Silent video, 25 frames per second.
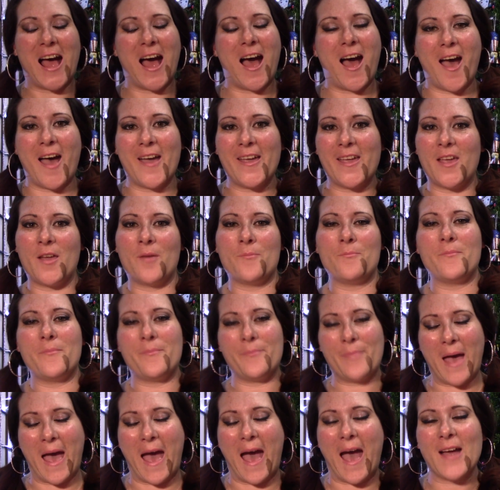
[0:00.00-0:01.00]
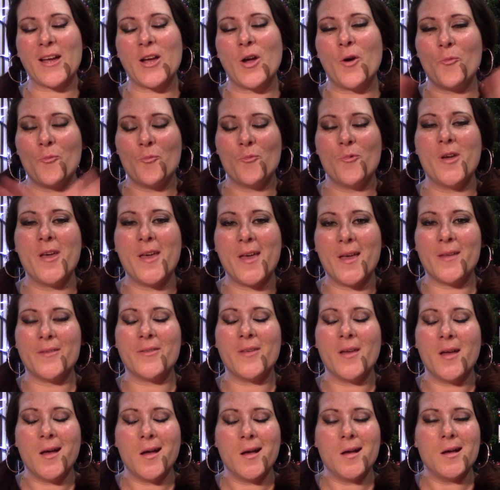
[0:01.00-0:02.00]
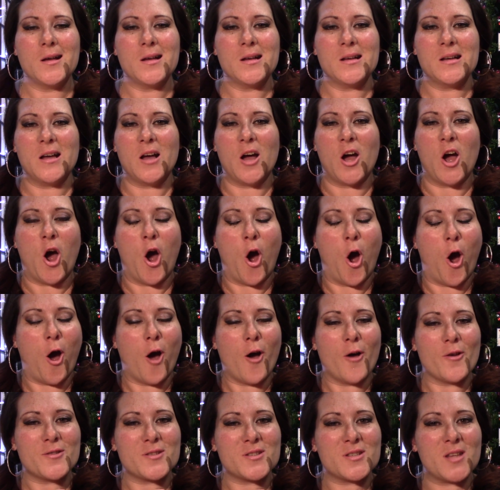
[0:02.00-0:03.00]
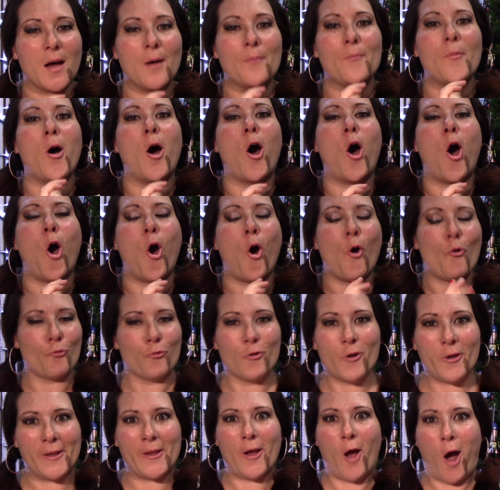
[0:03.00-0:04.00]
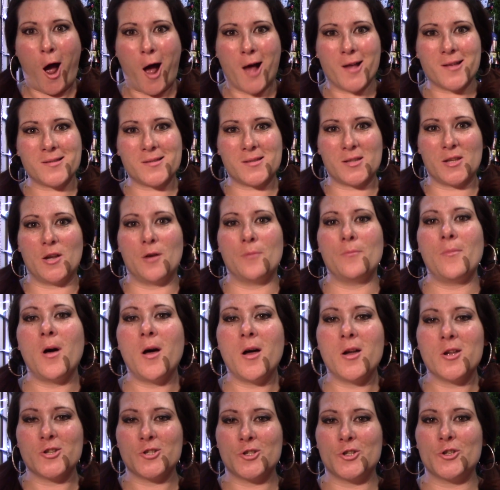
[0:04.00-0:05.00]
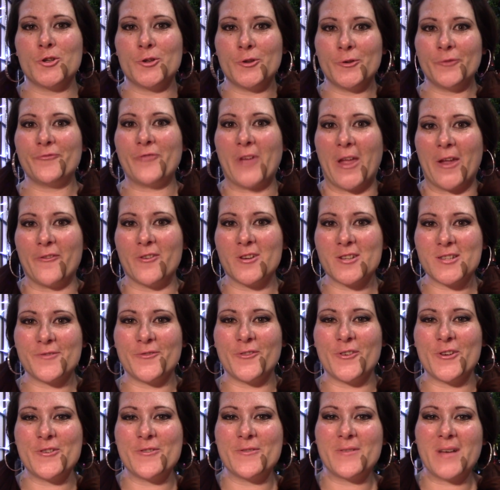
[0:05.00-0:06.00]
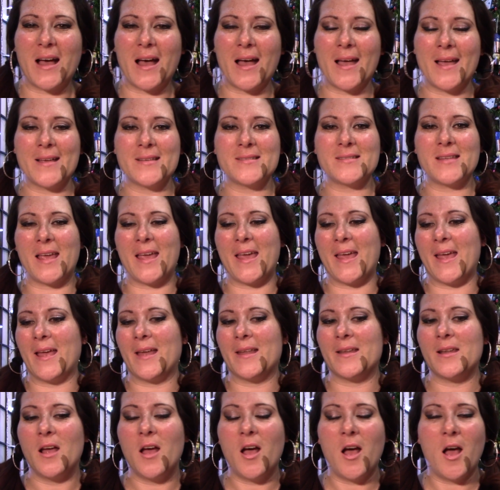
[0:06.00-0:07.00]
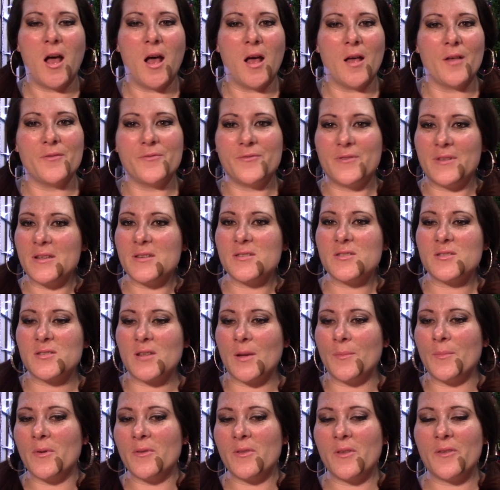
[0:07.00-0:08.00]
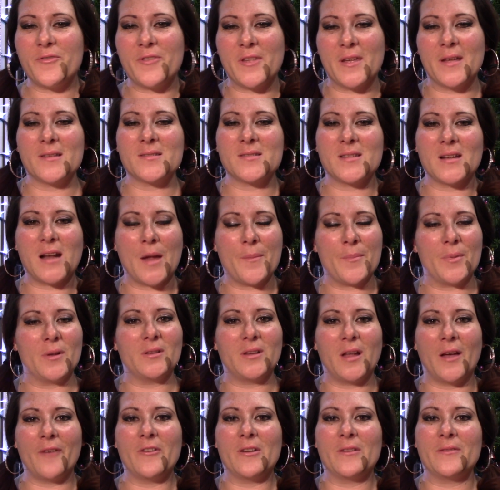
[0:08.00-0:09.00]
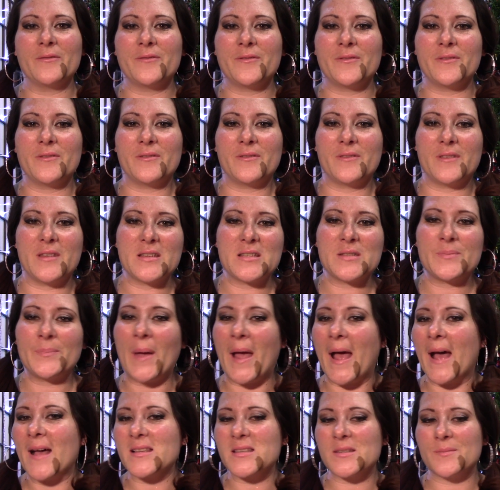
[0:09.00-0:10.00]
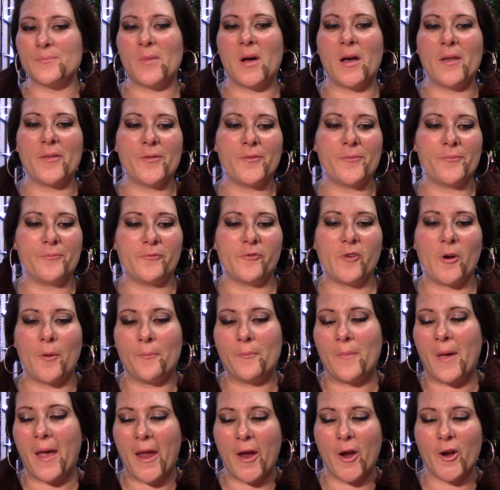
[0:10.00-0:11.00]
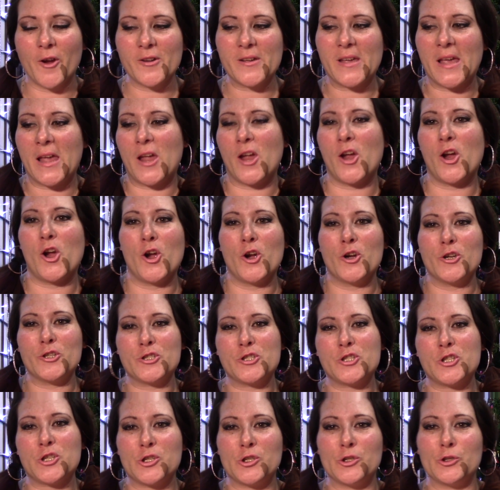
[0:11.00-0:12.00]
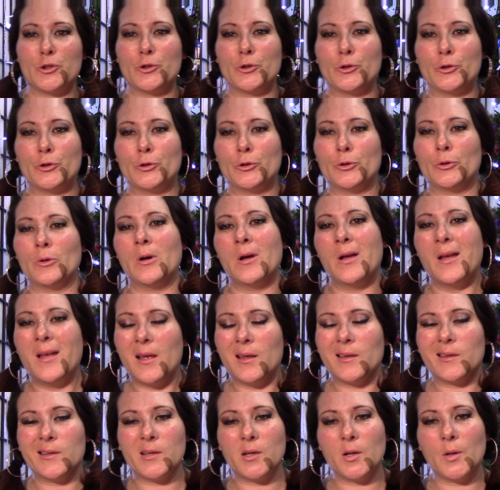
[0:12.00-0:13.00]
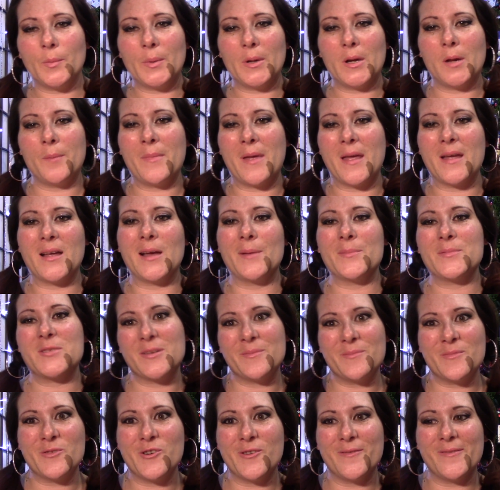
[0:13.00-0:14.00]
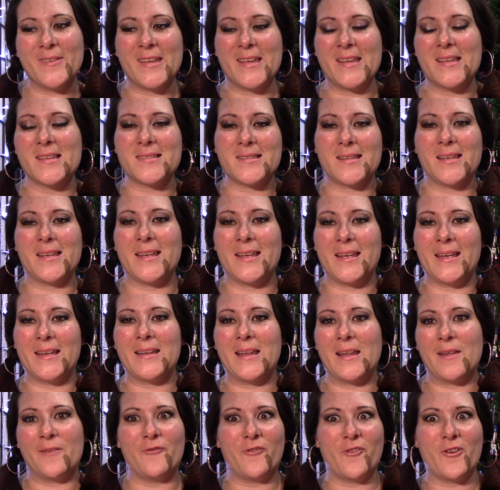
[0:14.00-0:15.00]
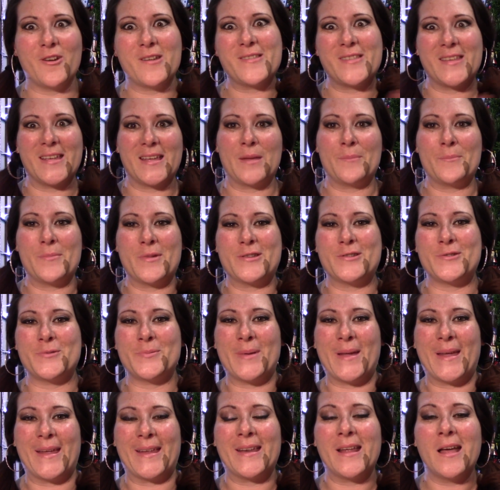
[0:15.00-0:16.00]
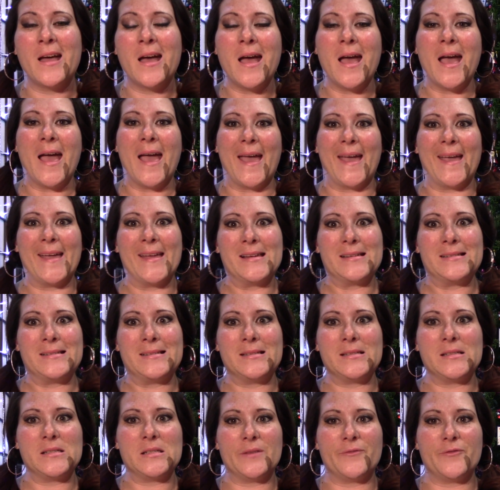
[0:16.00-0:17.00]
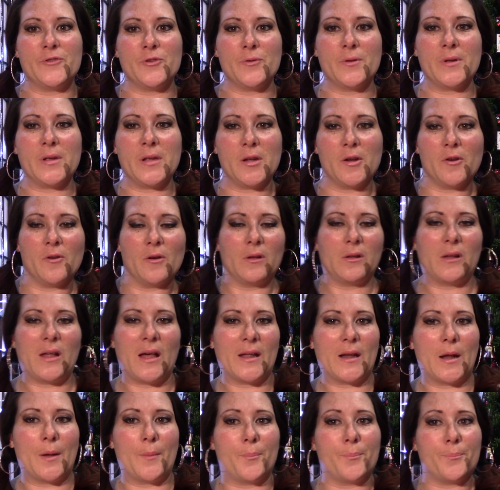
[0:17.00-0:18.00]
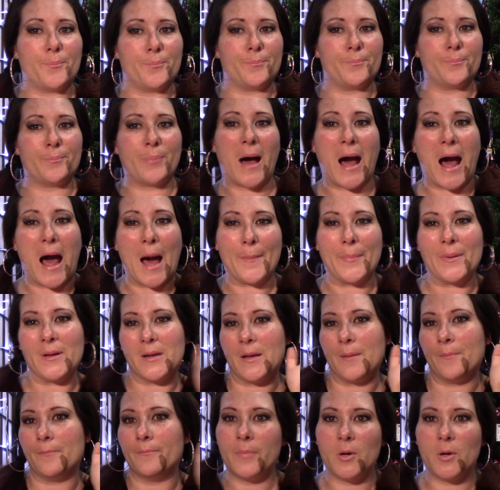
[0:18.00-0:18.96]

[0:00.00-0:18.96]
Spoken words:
I am back with some really awesome June favorites for you guys, and these are some of the things that I've been loving this past month, from hair care to a little bit of makeup to movies and everything in between. And if you hear a lot of popping and